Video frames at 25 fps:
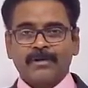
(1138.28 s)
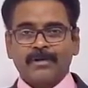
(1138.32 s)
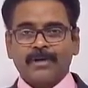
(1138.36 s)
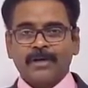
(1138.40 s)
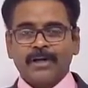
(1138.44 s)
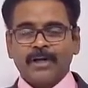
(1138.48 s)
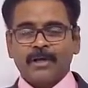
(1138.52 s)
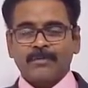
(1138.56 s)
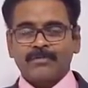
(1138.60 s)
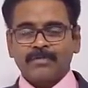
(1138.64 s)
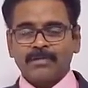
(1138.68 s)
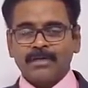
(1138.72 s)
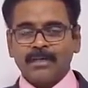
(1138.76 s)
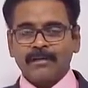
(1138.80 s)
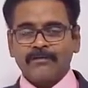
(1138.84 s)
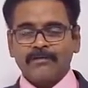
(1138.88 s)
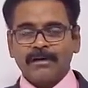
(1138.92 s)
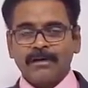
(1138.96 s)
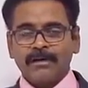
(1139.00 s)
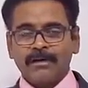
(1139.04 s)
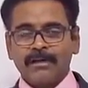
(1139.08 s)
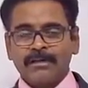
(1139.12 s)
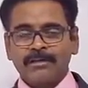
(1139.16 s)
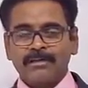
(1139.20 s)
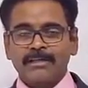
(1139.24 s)
If
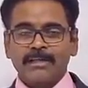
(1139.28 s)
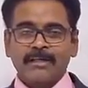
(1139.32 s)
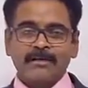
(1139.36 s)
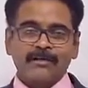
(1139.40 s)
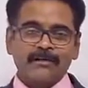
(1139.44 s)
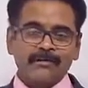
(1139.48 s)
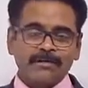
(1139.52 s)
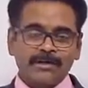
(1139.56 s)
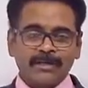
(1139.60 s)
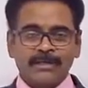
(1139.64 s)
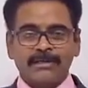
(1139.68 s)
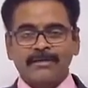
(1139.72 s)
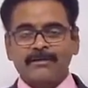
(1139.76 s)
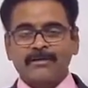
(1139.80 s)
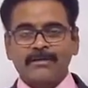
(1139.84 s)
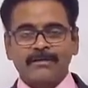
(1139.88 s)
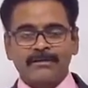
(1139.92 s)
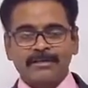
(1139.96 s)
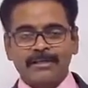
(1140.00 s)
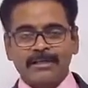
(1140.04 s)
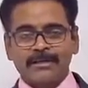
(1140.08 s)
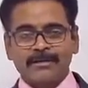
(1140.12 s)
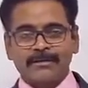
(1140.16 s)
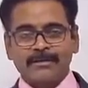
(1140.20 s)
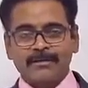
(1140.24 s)
C1 is 0, C2 is
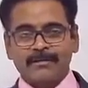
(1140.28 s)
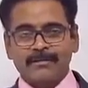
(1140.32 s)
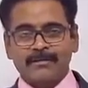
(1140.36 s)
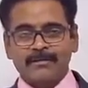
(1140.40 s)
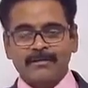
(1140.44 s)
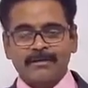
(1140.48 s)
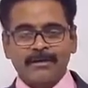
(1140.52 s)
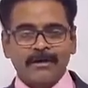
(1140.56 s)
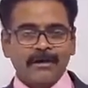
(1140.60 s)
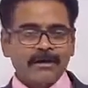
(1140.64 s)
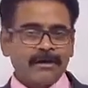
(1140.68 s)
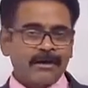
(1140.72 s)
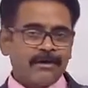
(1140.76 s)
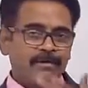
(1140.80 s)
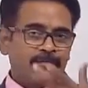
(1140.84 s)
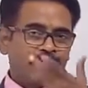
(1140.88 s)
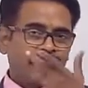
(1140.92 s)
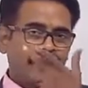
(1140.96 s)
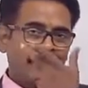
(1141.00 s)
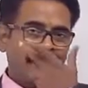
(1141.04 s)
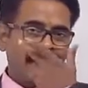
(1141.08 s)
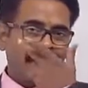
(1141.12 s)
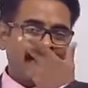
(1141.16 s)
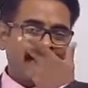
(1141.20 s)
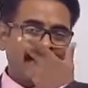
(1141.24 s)
0,
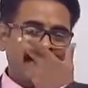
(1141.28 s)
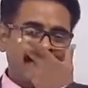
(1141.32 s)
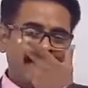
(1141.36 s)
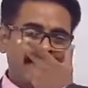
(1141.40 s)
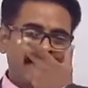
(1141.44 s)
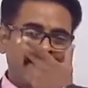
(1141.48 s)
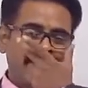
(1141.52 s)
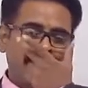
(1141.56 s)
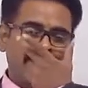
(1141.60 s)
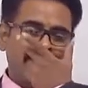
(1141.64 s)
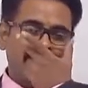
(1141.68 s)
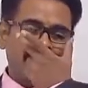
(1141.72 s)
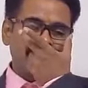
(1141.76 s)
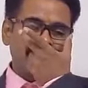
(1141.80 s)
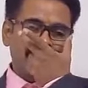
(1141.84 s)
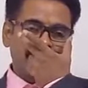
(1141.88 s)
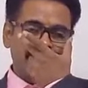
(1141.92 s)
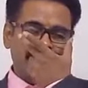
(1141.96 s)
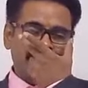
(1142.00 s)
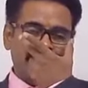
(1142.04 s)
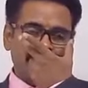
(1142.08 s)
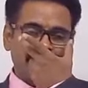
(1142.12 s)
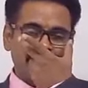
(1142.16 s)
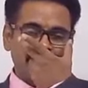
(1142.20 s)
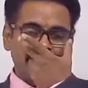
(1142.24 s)
for any value
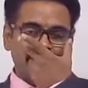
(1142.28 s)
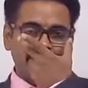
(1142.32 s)
x,